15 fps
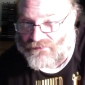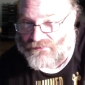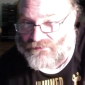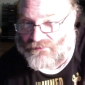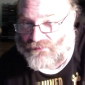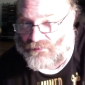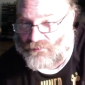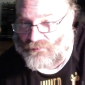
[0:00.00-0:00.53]

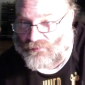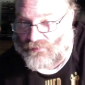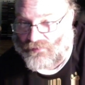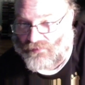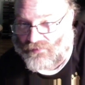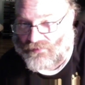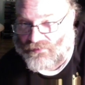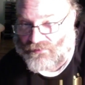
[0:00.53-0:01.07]
No
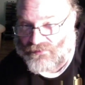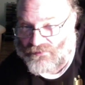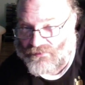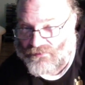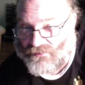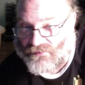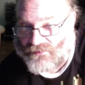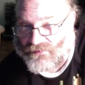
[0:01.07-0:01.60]
more
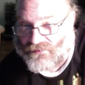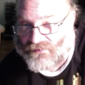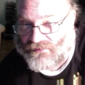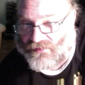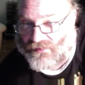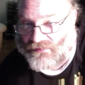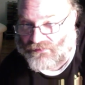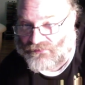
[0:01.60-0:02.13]

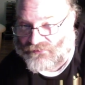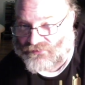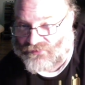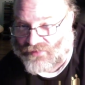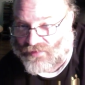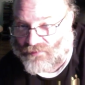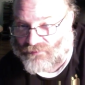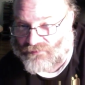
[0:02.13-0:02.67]
candle
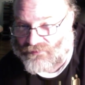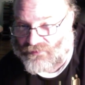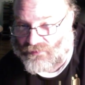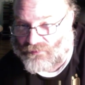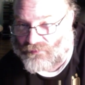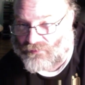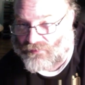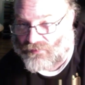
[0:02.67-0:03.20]
shop.
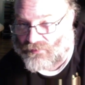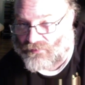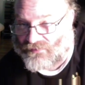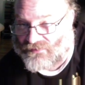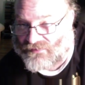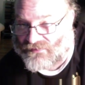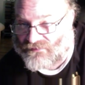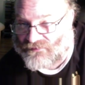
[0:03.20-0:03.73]
No more
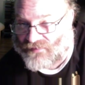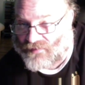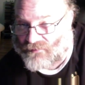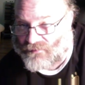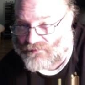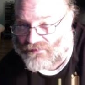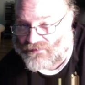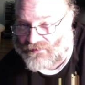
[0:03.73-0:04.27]
with his
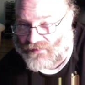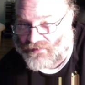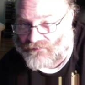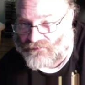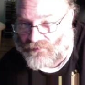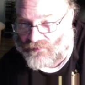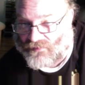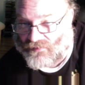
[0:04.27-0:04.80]
family. Life
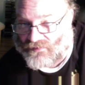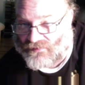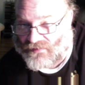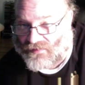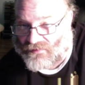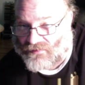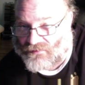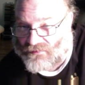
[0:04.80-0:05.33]
going
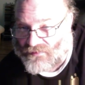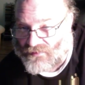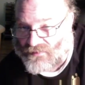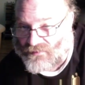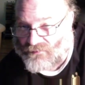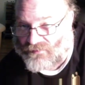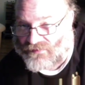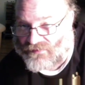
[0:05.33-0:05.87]
down,
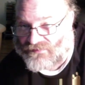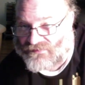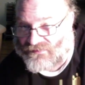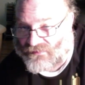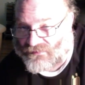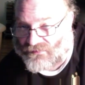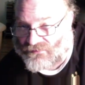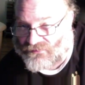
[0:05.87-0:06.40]
but
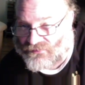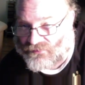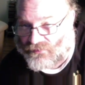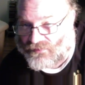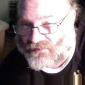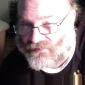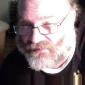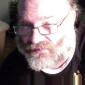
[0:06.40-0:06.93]
still
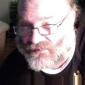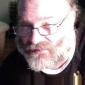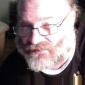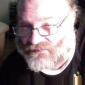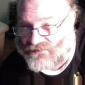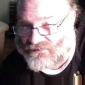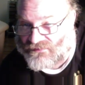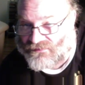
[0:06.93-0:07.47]
showing
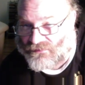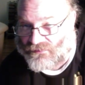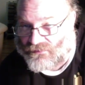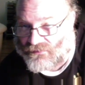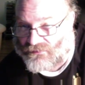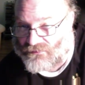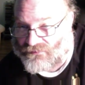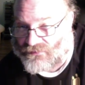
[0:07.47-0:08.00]
it
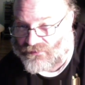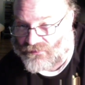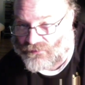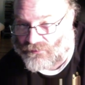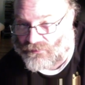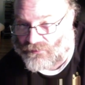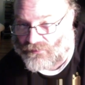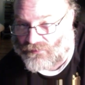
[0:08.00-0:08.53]
so to
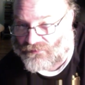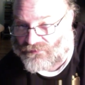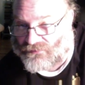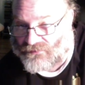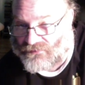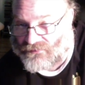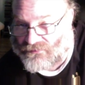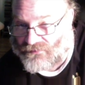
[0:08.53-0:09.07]
the world.
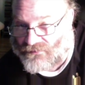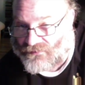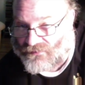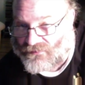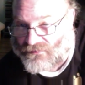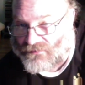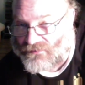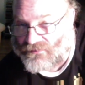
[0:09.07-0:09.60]

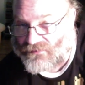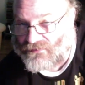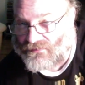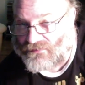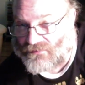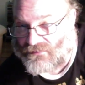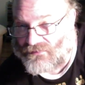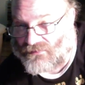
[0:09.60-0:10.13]

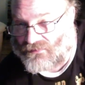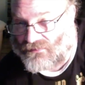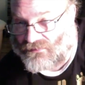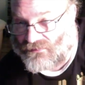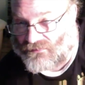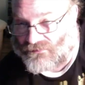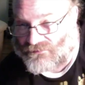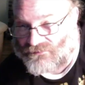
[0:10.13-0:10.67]
You
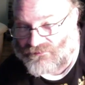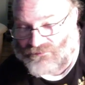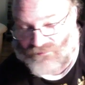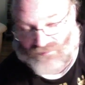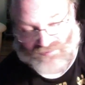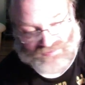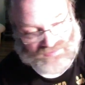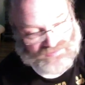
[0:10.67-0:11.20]
know,
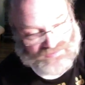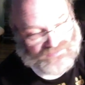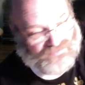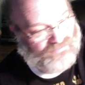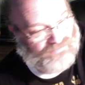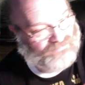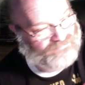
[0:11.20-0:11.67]
Renato.